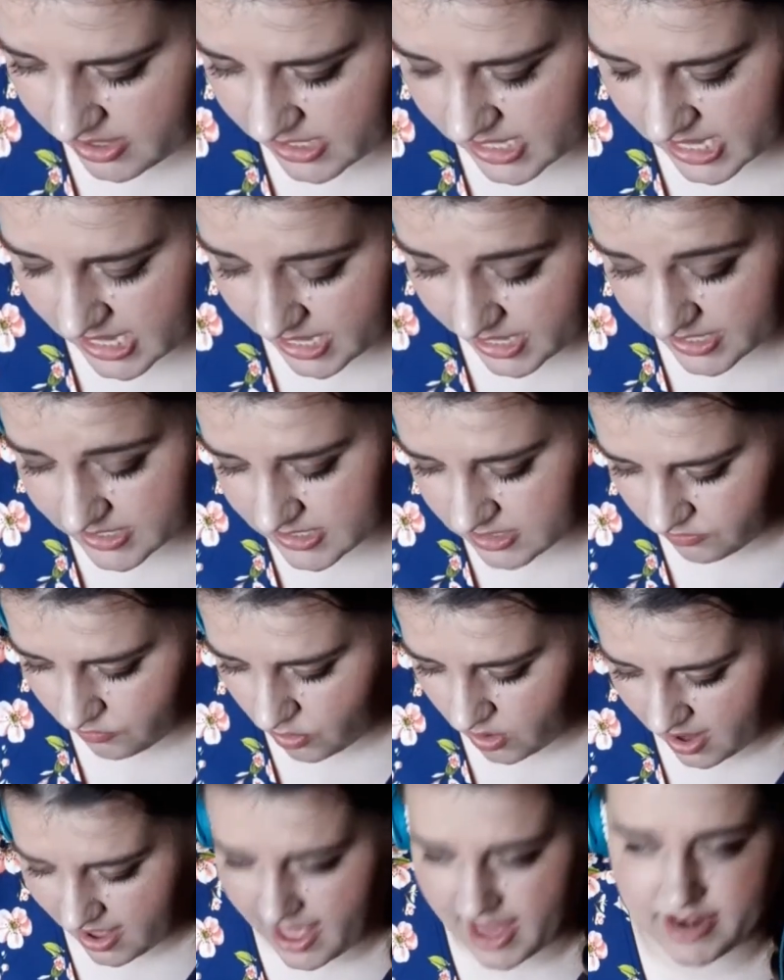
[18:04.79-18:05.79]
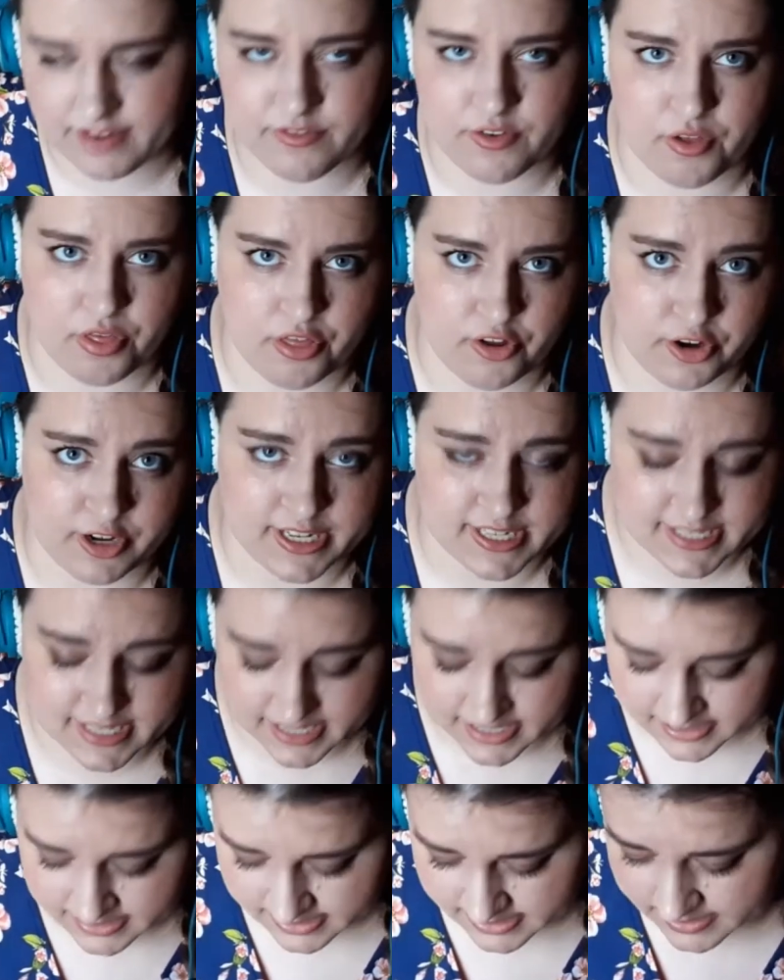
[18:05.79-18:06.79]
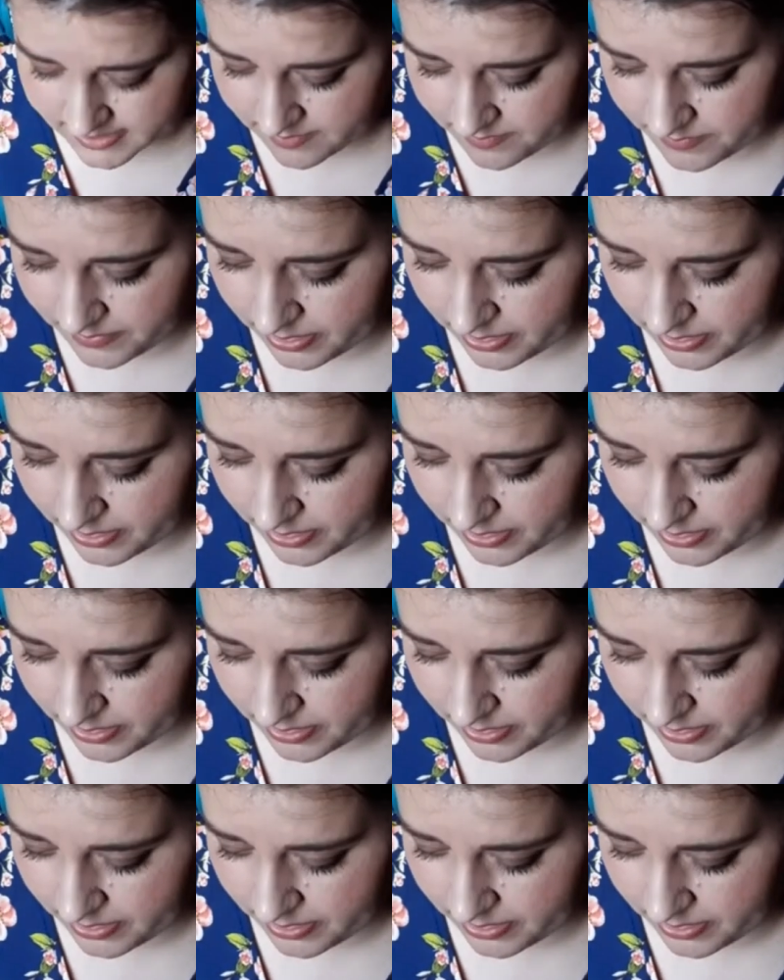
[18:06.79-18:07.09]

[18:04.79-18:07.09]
Canadian Sephora had it for $36.